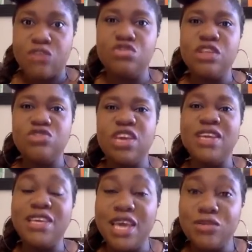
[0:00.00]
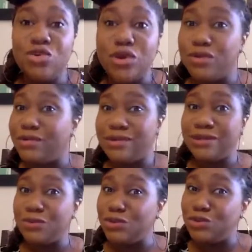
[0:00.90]
so that you can get going on
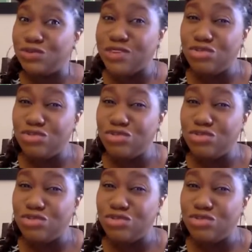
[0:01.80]
dealing with those